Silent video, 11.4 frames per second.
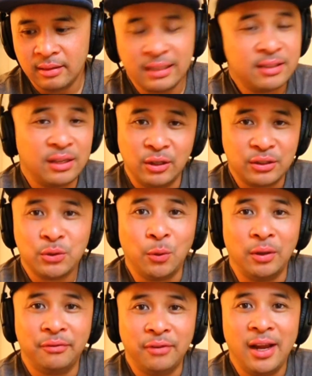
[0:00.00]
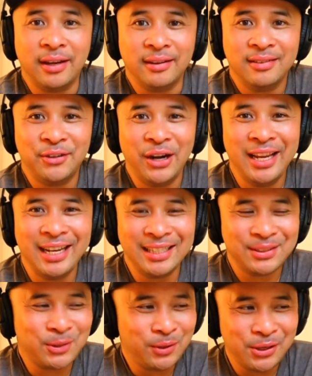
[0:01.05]
It's totally fine, right?
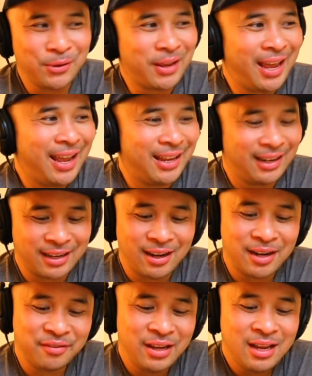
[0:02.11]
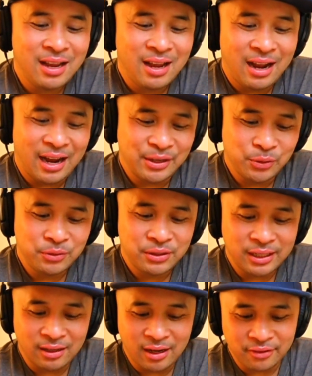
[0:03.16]
It's totally okay. Like I do
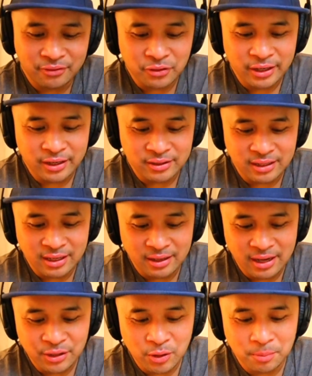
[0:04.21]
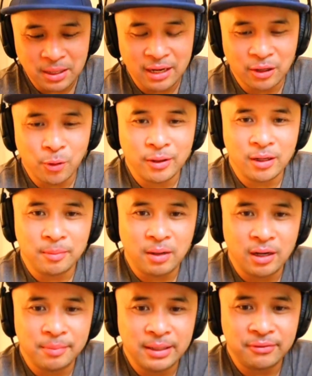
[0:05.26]
see a lot of creators, and I know I'm kind of going
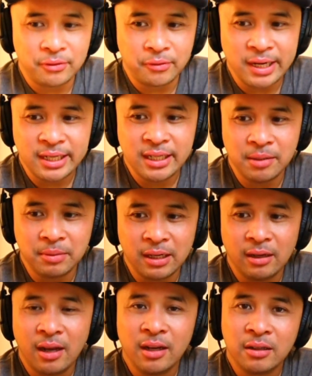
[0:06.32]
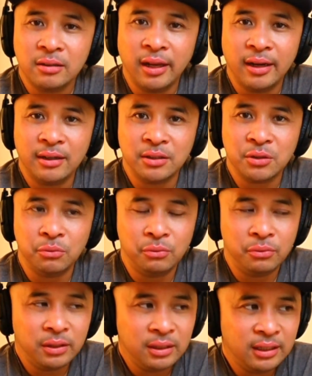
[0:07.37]
on a bit of a rant here, but a lot of creators
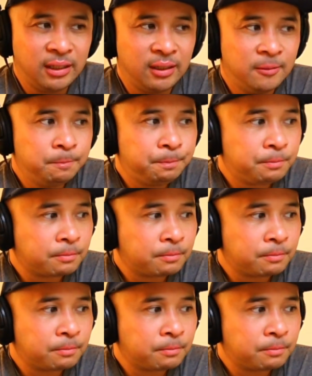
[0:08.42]
really